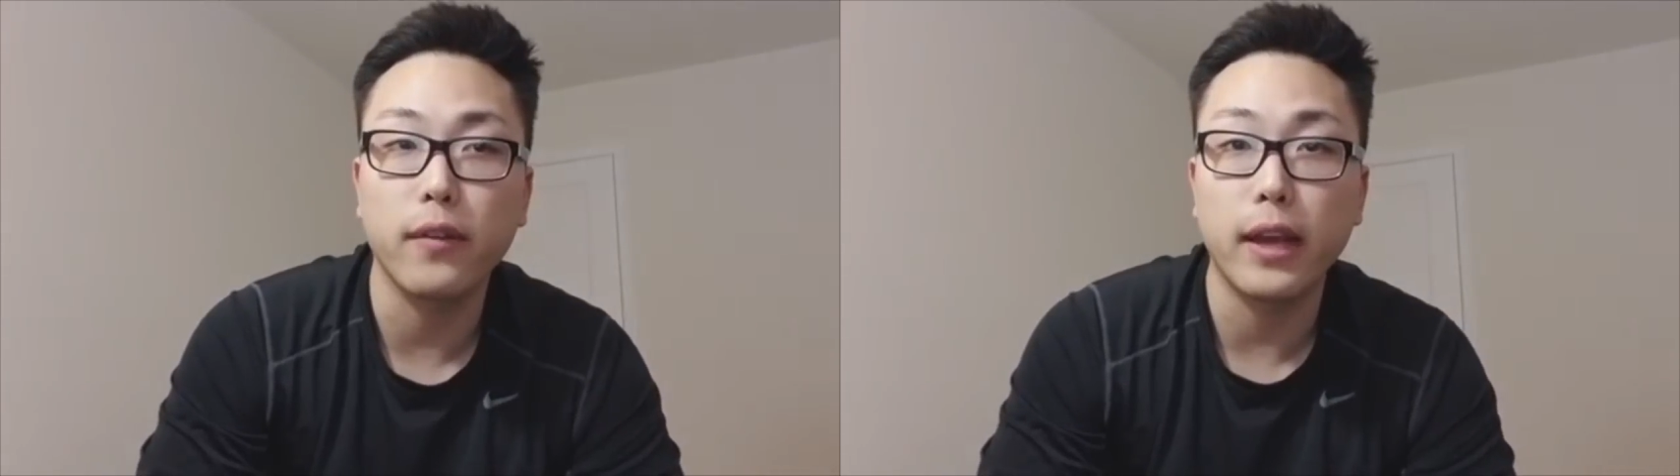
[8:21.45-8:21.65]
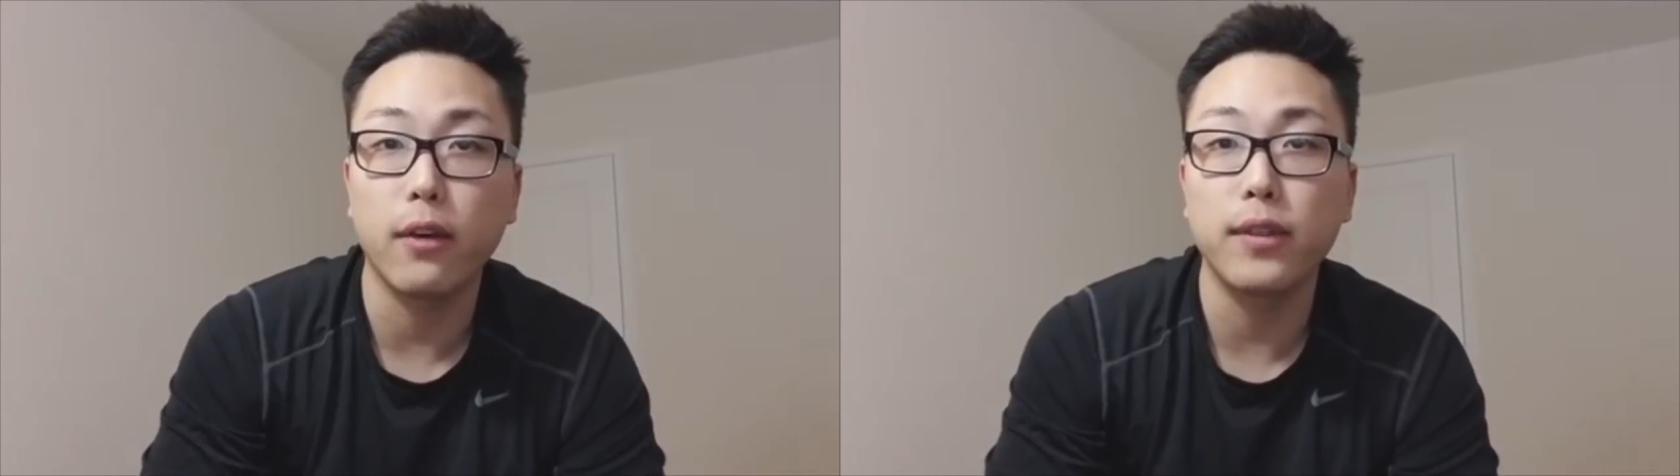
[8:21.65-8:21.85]

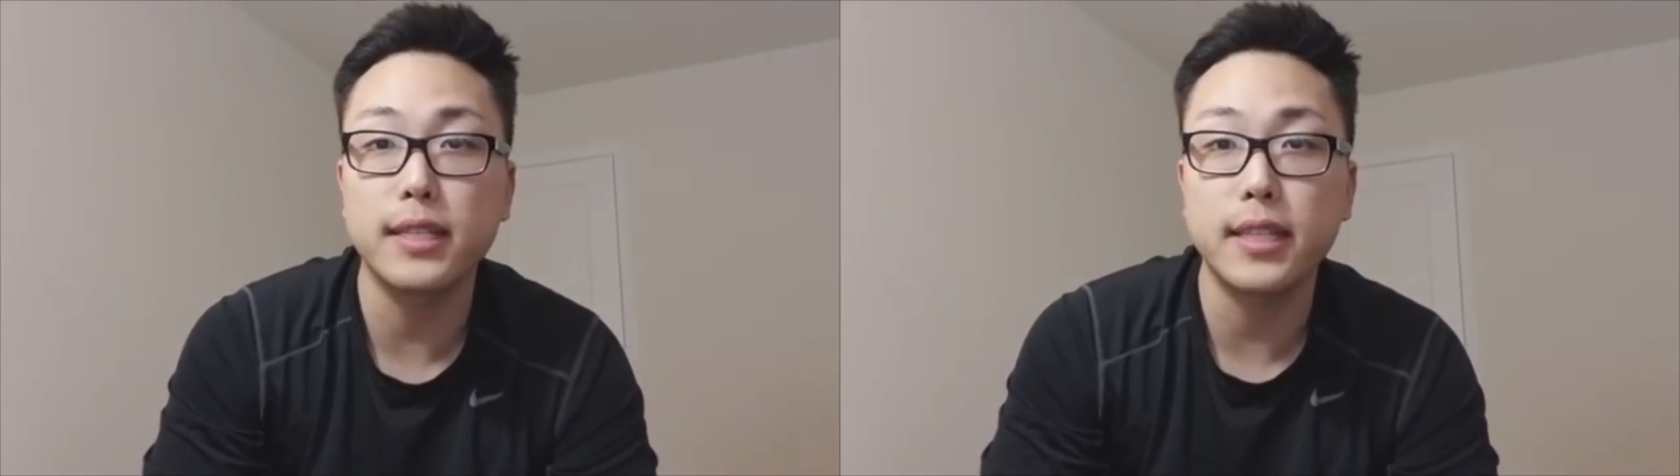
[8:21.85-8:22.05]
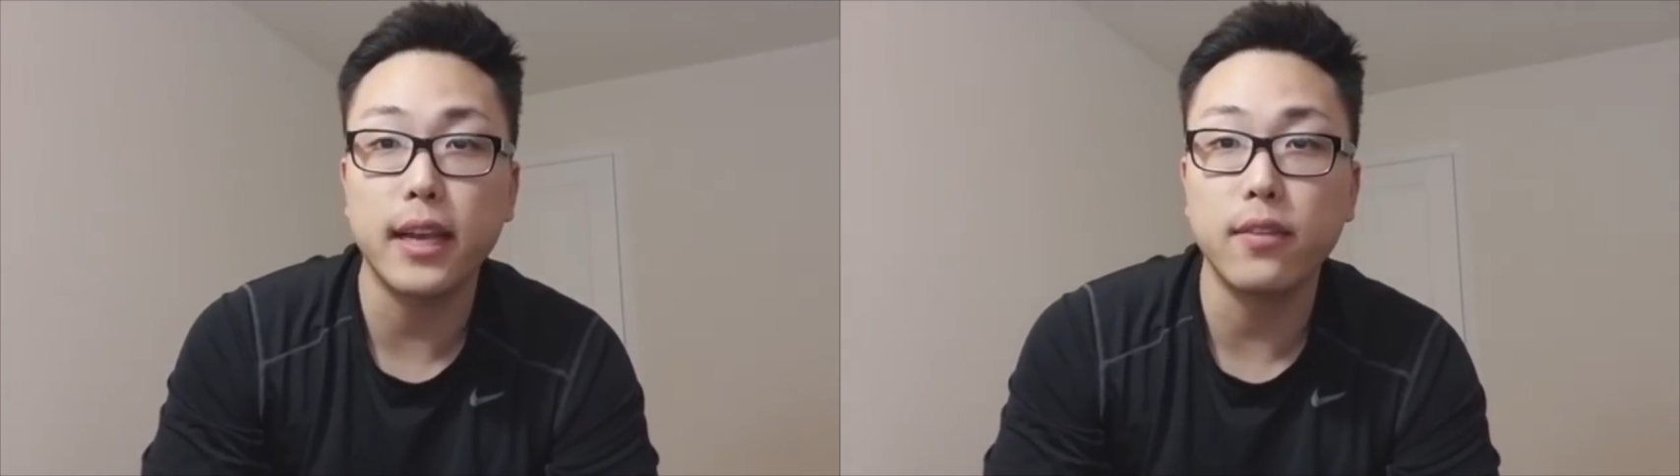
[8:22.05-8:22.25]
Now,
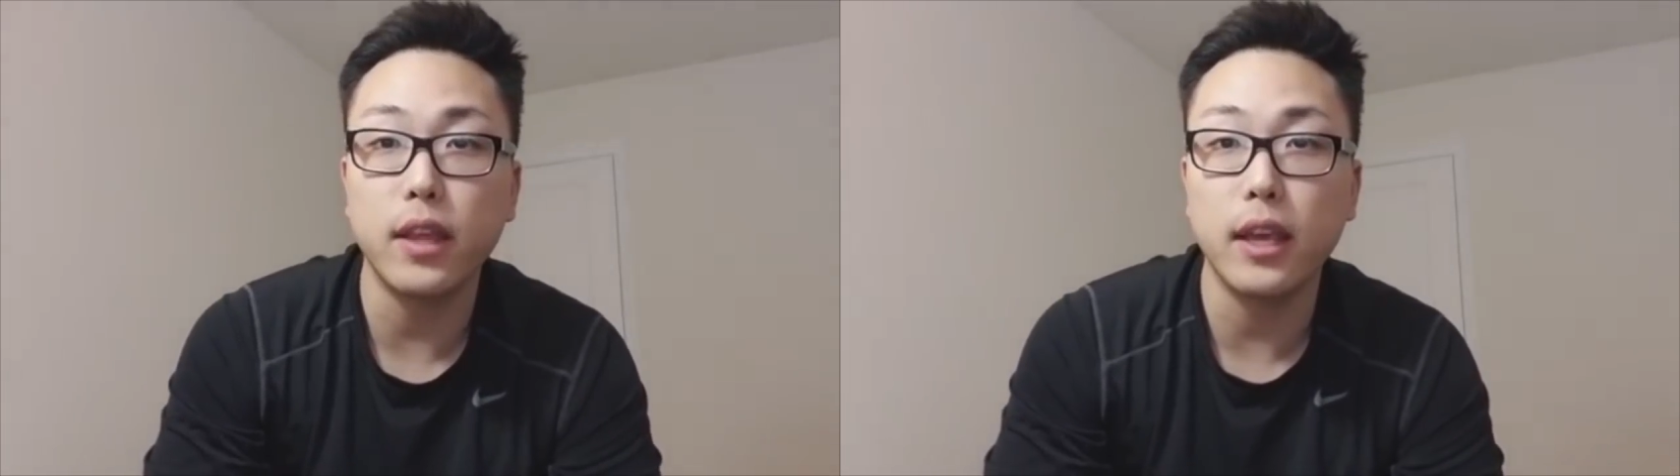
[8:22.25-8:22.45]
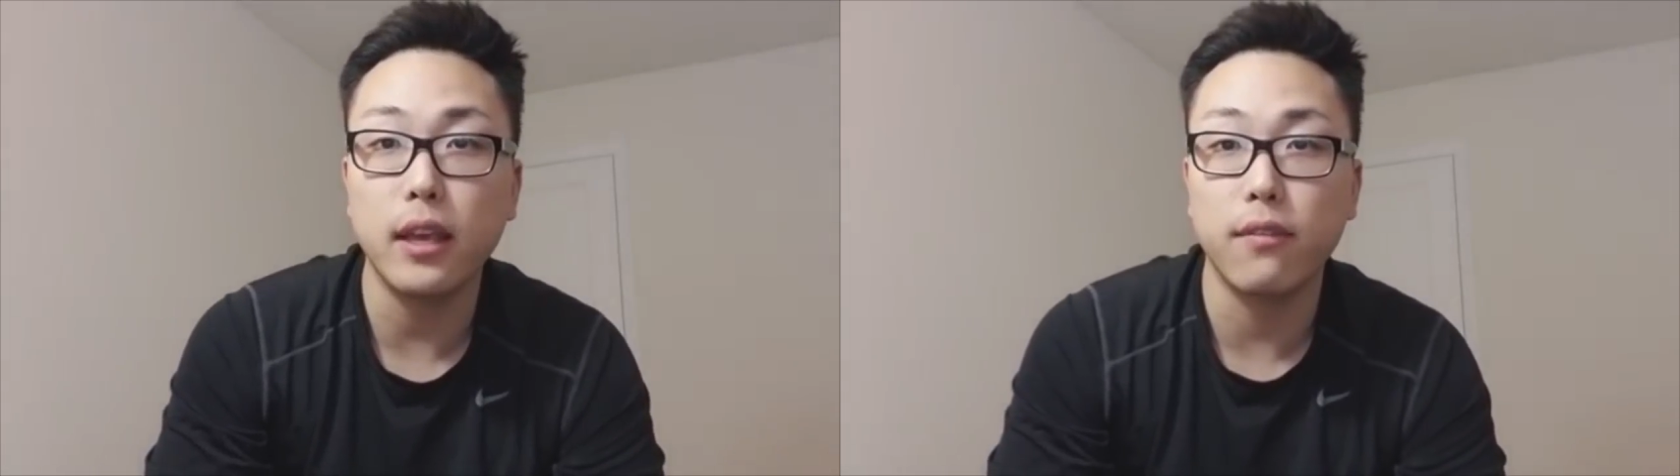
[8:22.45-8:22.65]
this
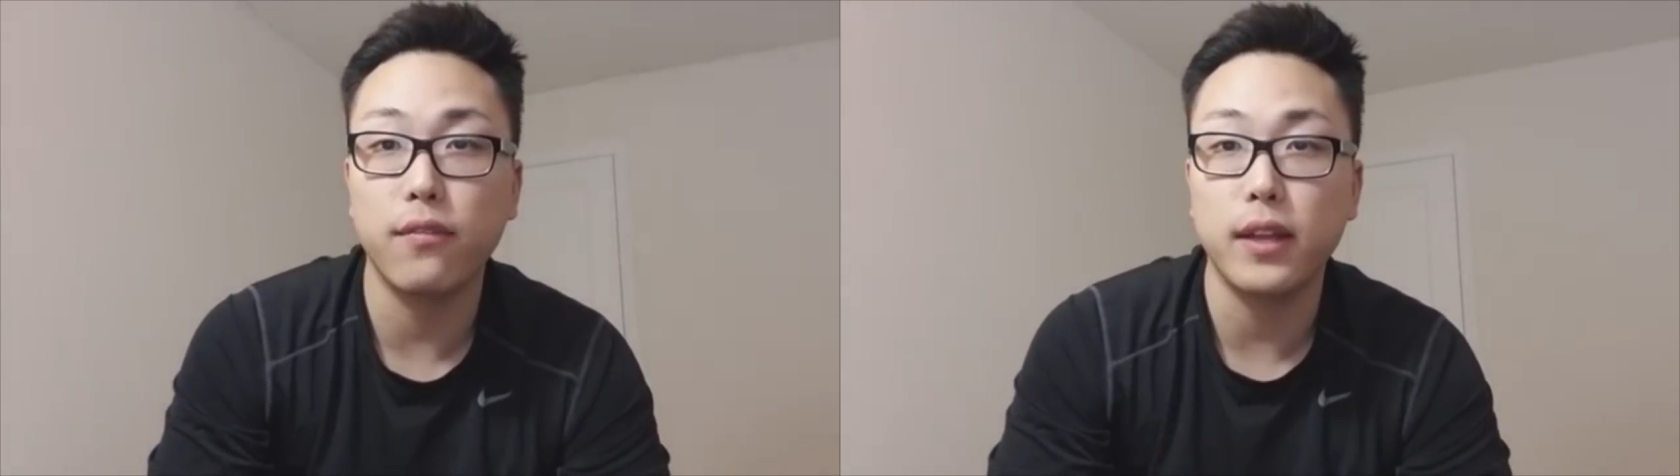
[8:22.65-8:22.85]
technique, if